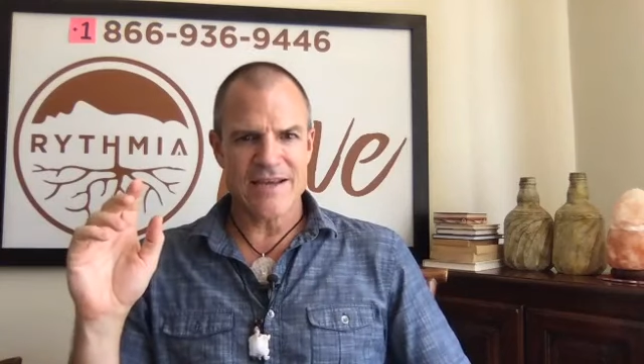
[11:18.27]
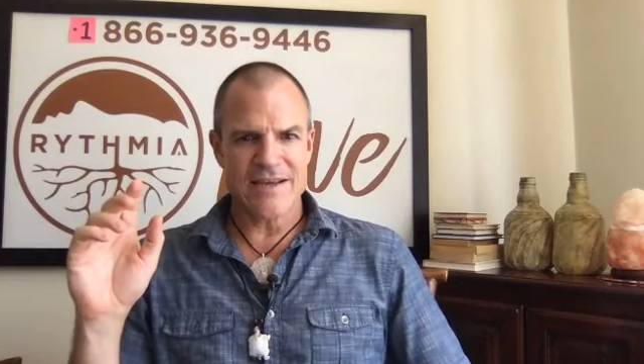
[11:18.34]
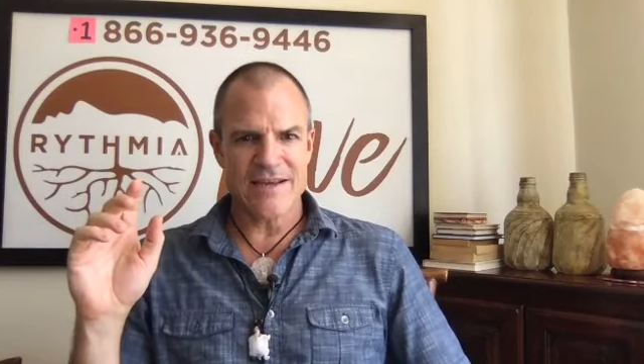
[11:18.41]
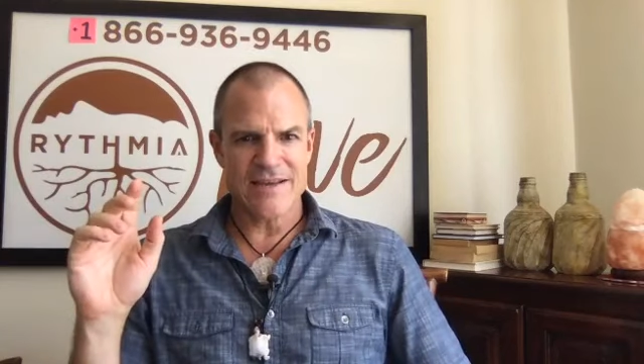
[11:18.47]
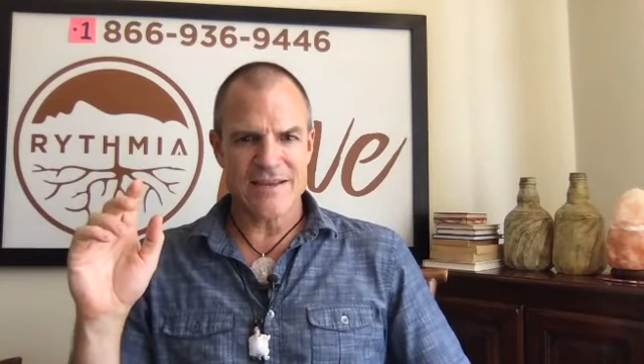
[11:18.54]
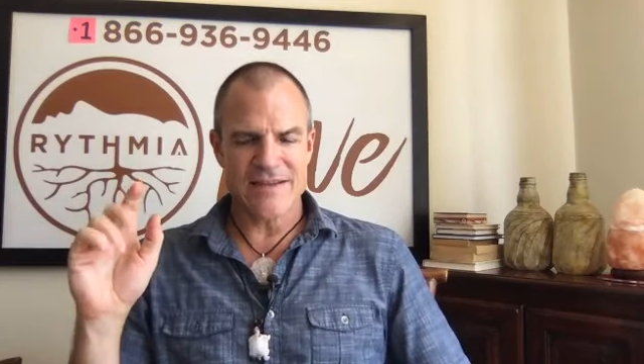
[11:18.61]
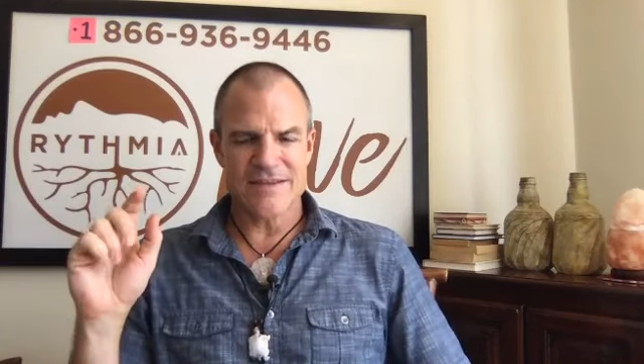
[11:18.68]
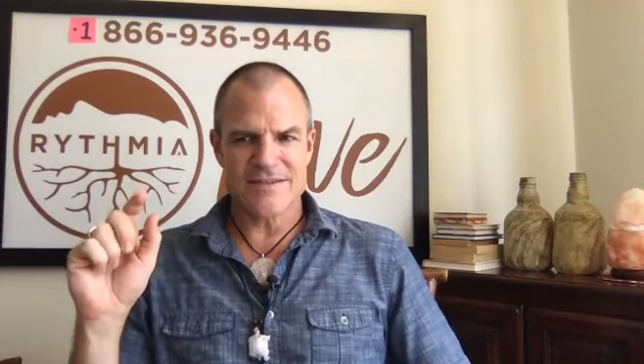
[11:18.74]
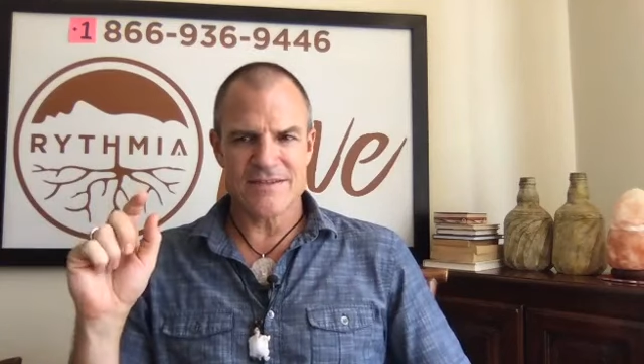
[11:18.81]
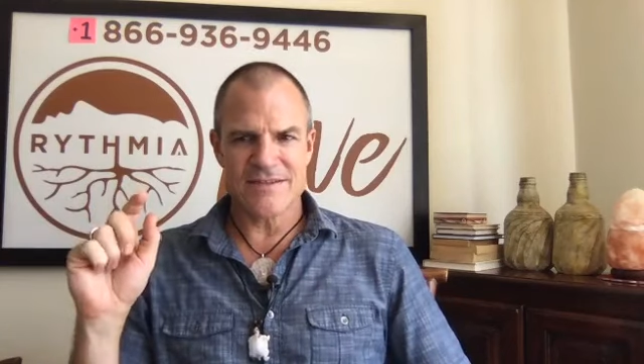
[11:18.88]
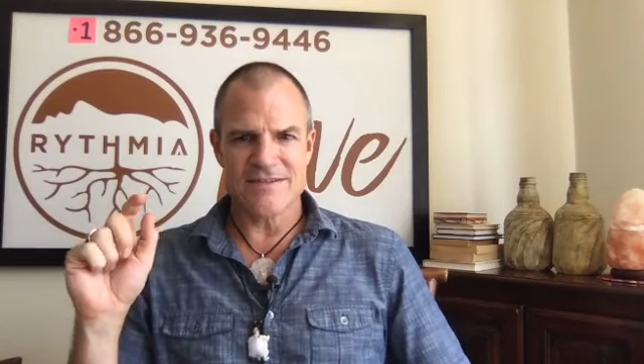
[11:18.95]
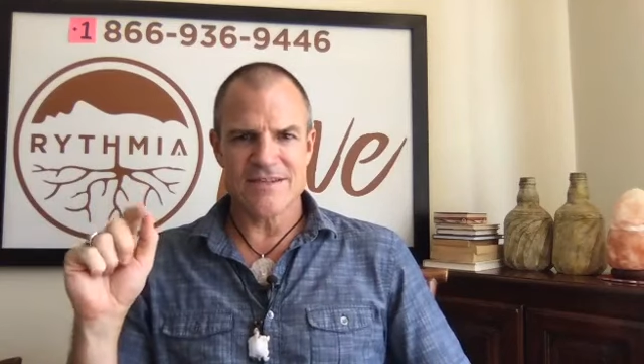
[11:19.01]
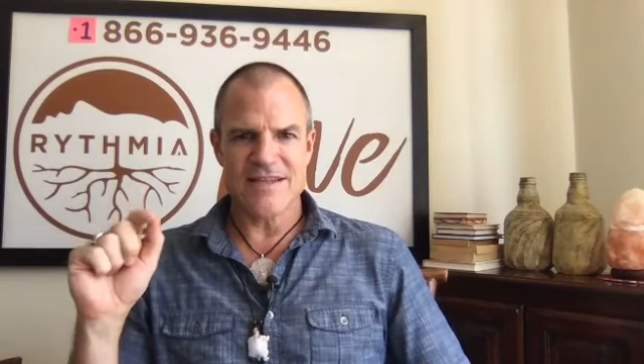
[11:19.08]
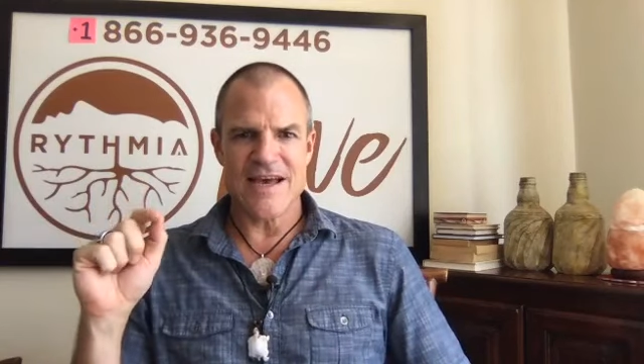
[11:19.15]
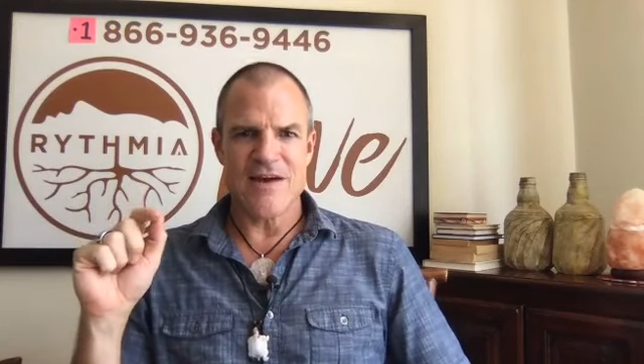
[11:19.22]
and listen
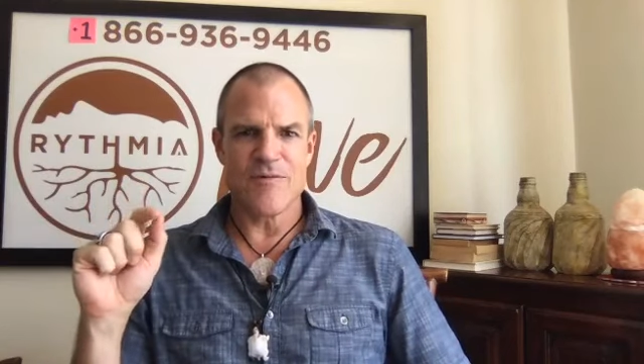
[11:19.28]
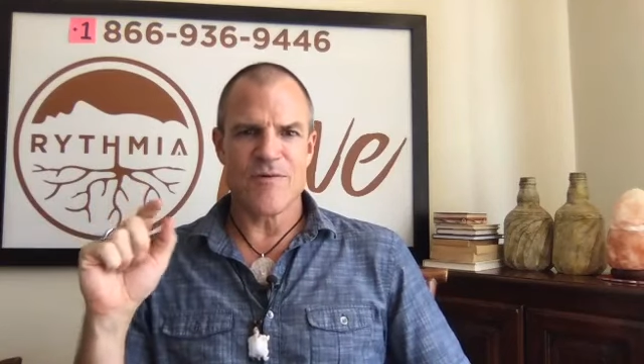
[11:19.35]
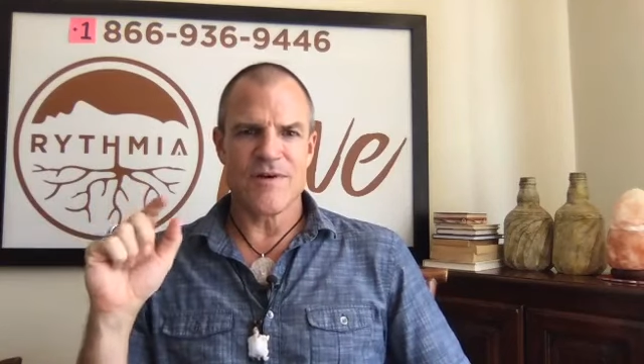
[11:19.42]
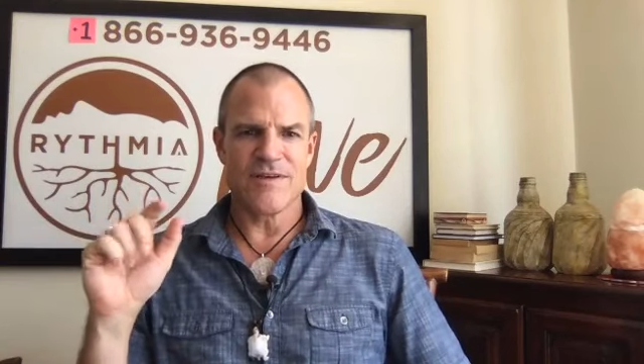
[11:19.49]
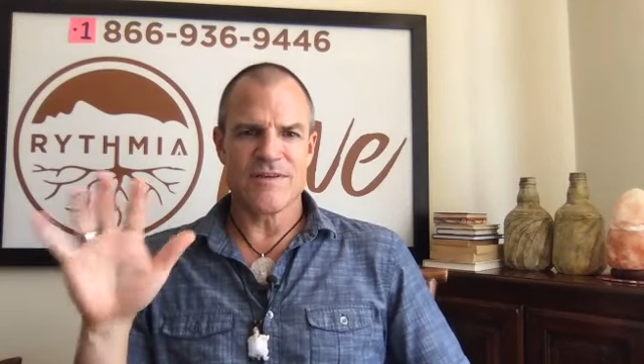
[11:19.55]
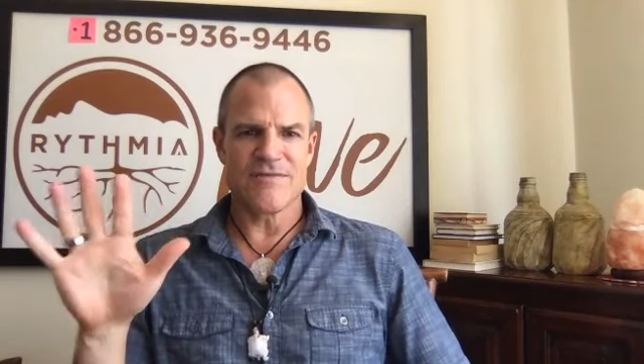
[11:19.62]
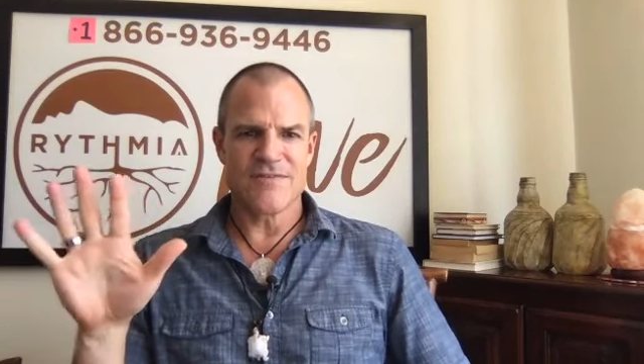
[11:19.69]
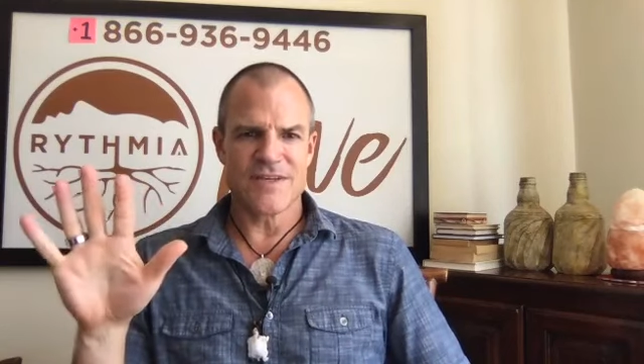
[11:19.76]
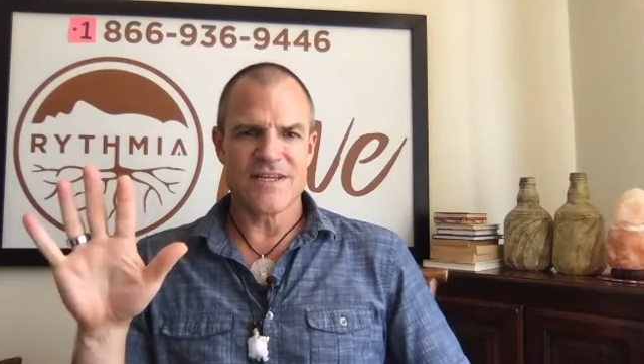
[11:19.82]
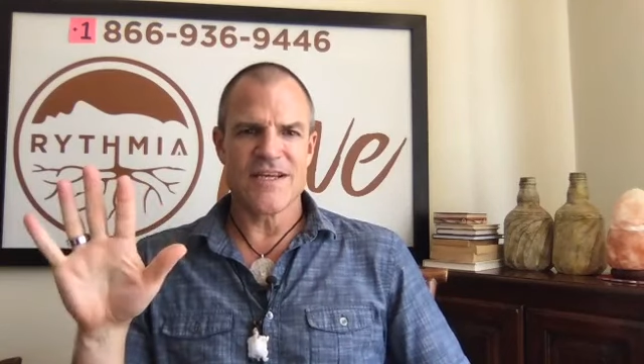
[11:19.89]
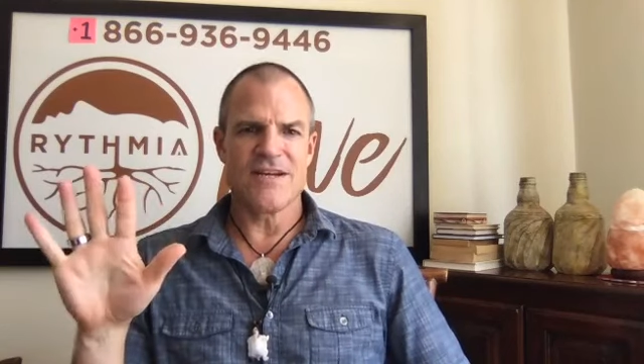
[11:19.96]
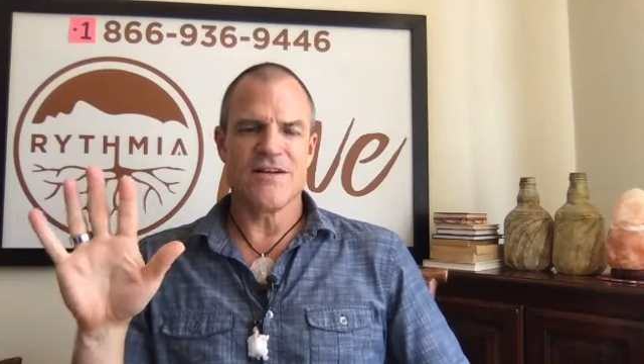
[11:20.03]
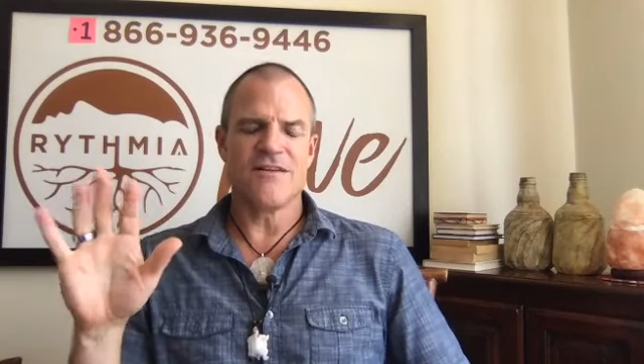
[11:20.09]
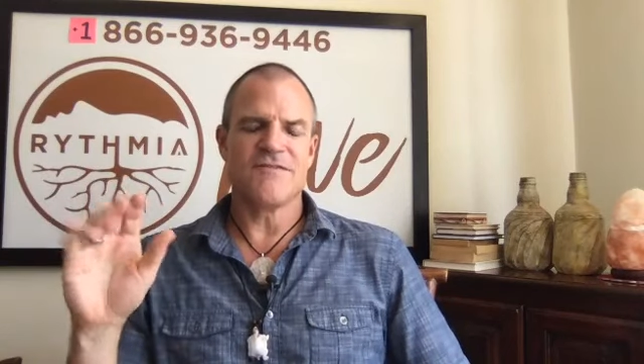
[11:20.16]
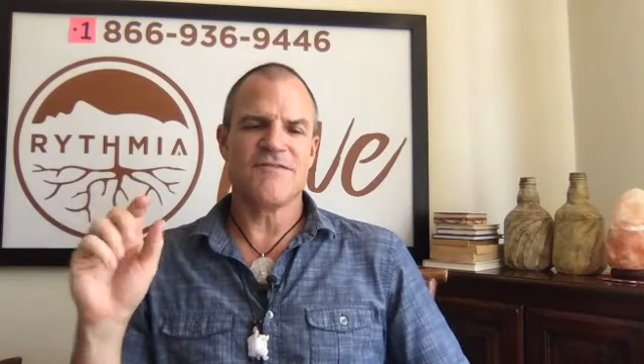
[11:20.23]
to that one to get
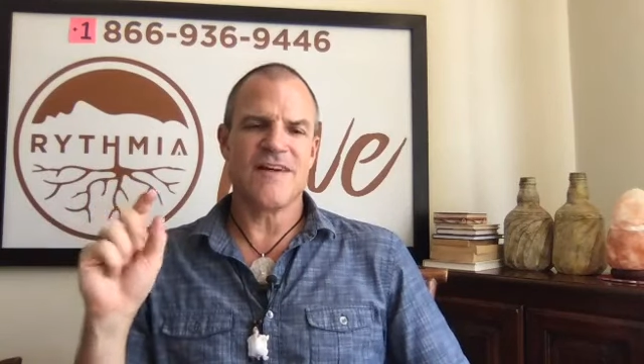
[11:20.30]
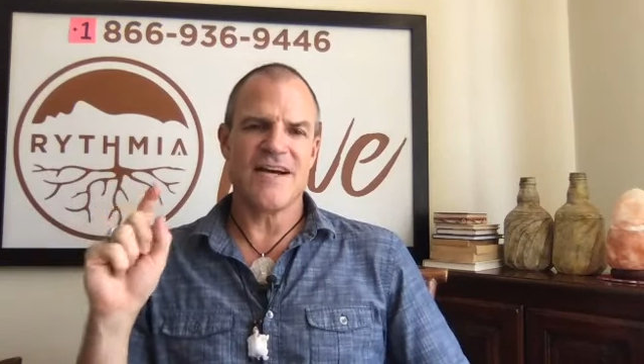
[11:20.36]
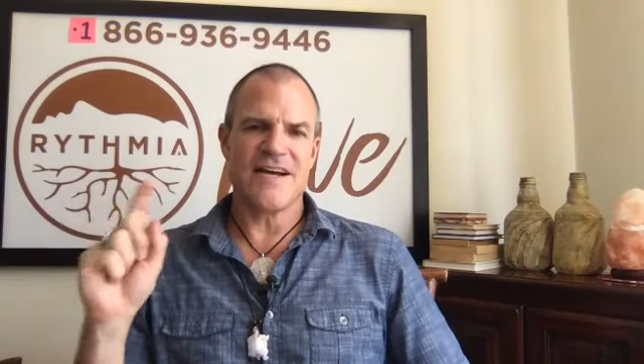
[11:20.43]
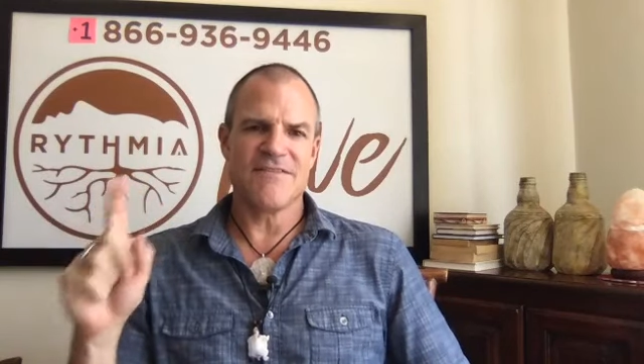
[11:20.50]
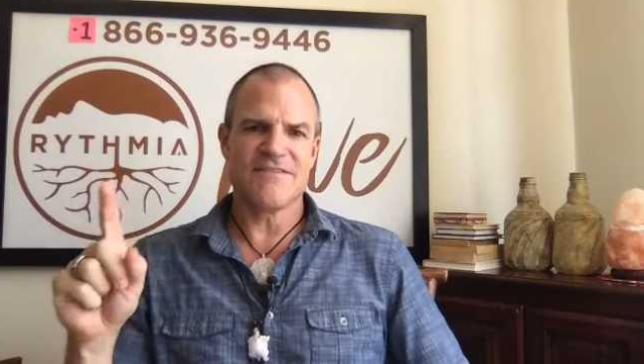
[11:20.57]
all 5.